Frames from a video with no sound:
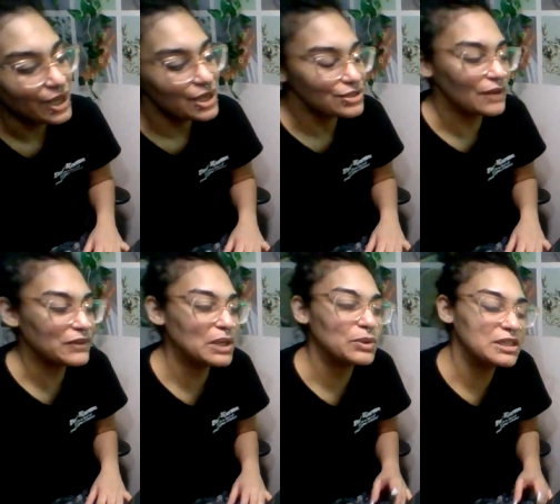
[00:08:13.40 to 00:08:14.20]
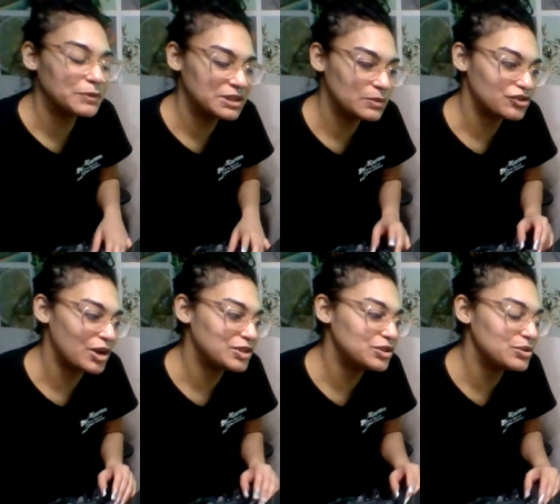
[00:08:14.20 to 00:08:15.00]
So I feel like what this person was
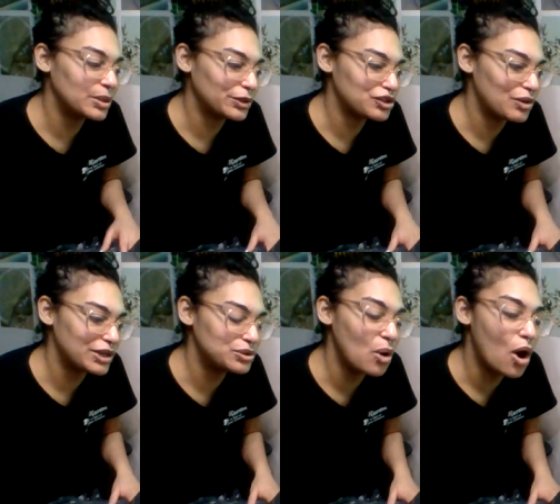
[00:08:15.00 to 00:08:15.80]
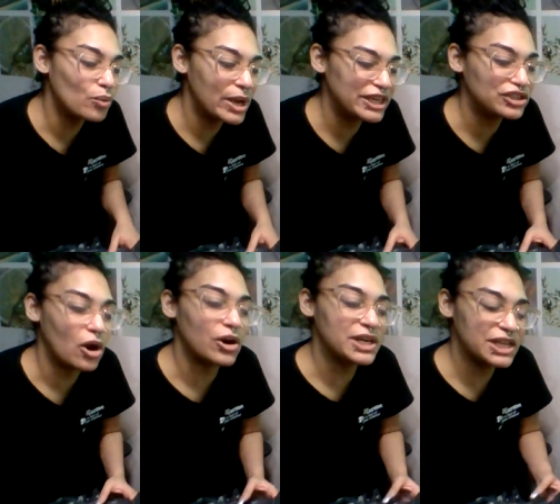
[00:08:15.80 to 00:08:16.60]
trying to do, they were trying to already
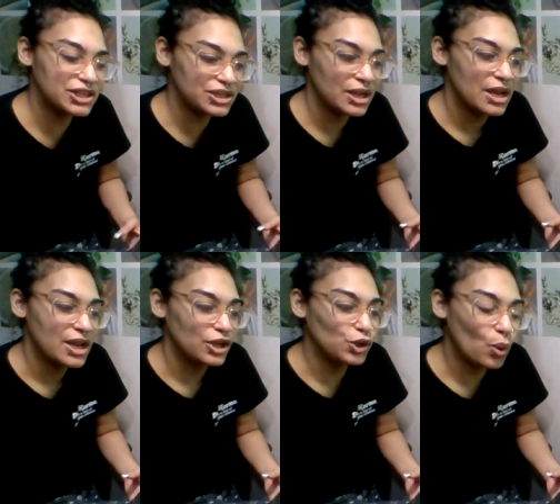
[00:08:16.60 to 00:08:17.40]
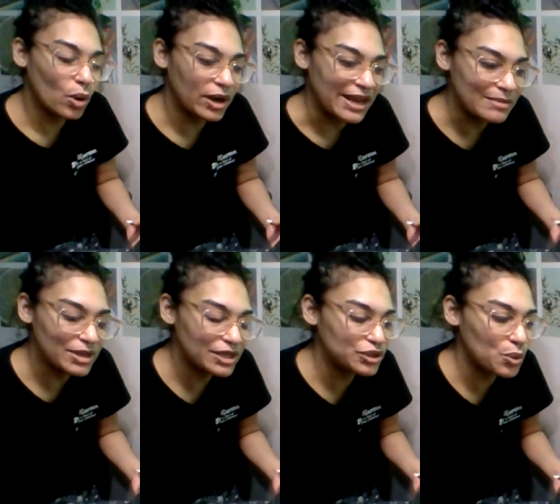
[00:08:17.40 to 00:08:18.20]
tarnish your
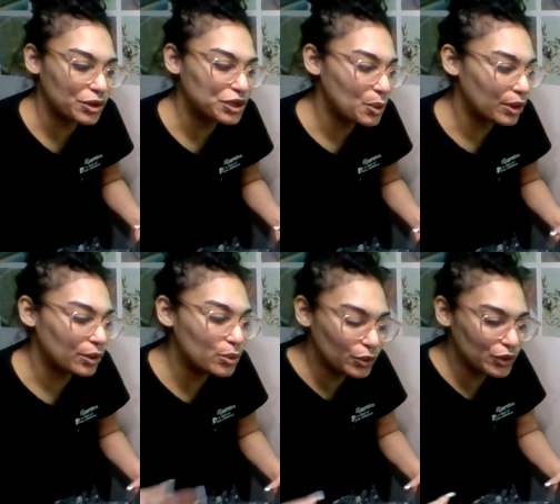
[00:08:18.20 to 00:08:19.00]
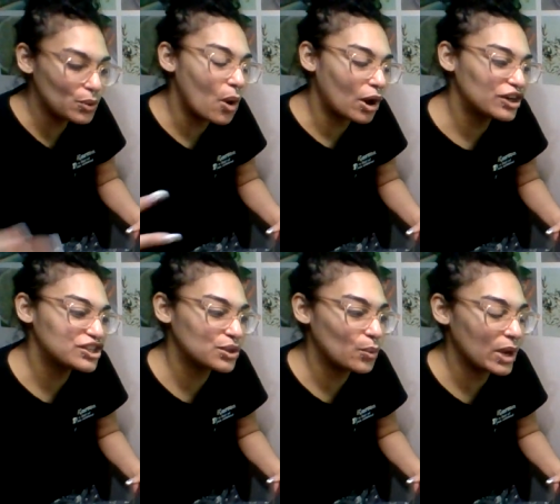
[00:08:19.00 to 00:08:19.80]
image or your who you are,
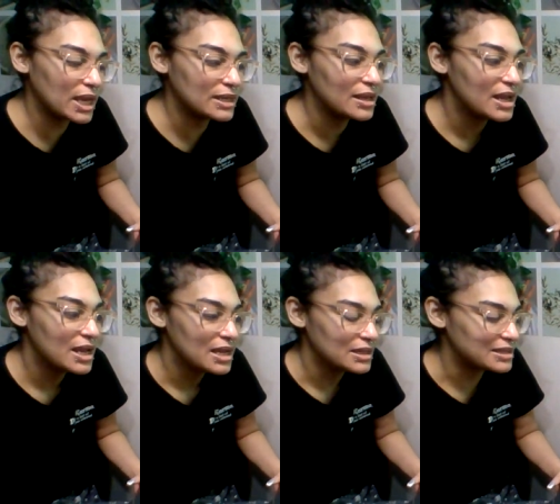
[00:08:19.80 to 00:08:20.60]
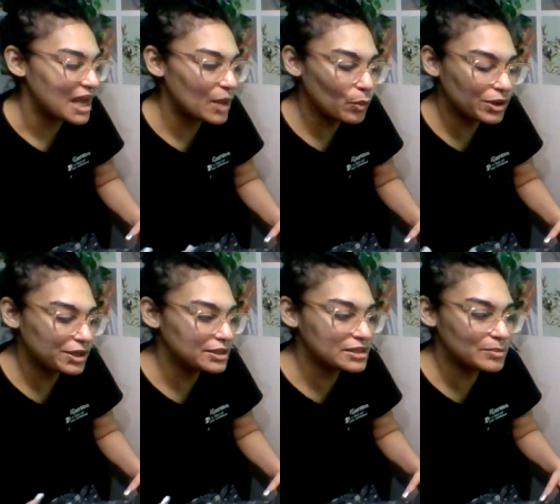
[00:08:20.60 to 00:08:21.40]
so when the time
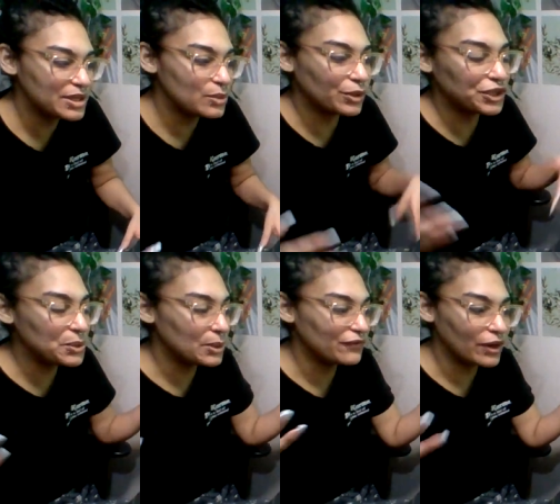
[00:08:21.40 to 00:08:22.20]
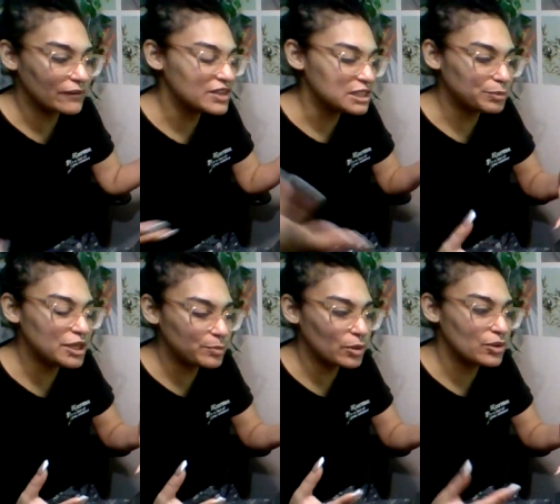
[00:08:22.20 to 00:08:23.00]
were to be where you're in front of these
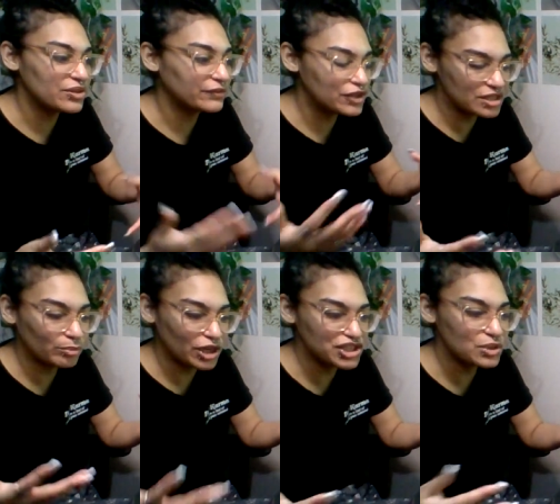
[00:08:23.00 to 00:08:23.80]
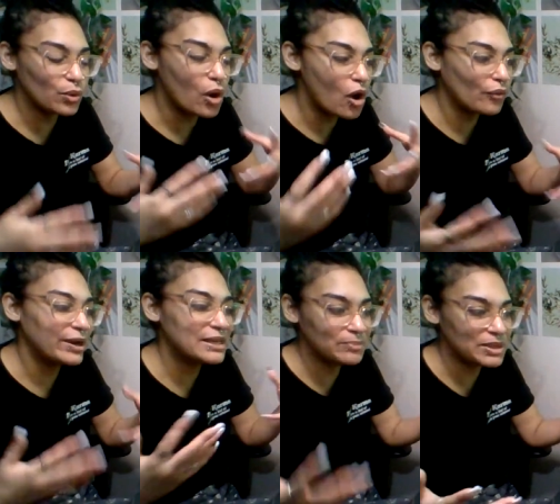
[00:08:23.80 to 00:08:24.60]
people, the first impression will
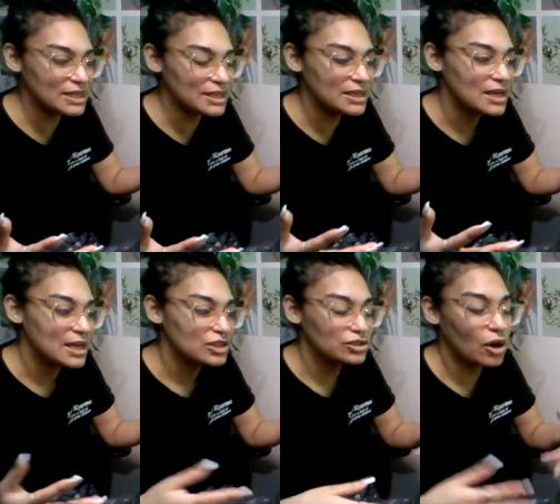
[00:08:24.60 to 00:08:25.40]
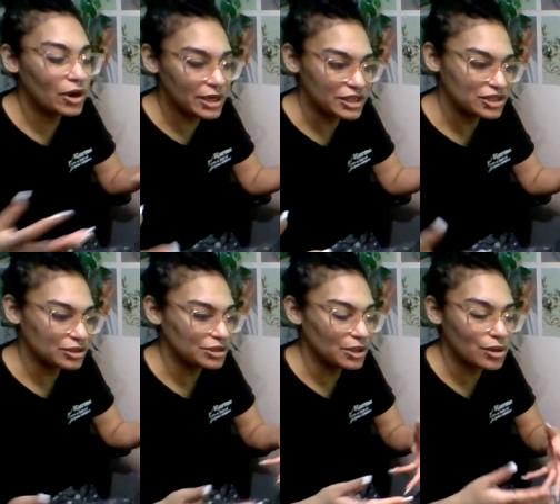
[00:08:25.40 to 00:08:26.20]
already be tarnished,
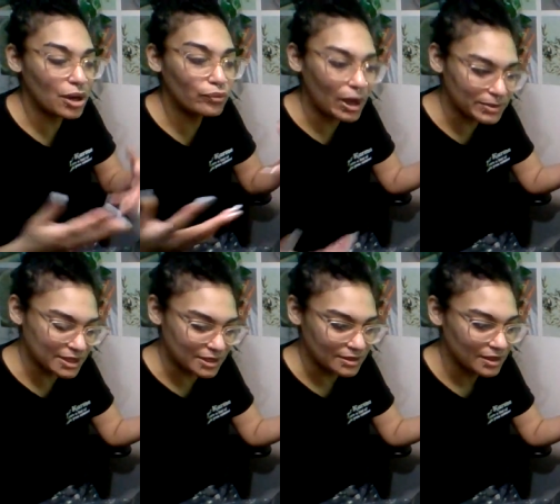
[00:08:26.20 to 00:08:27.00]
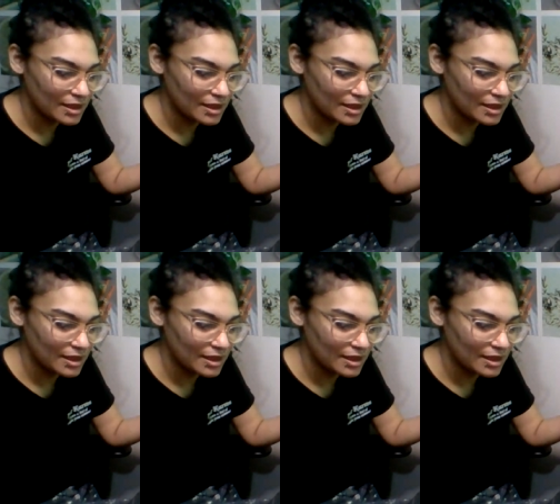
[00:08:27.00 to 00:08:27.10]
corrupted.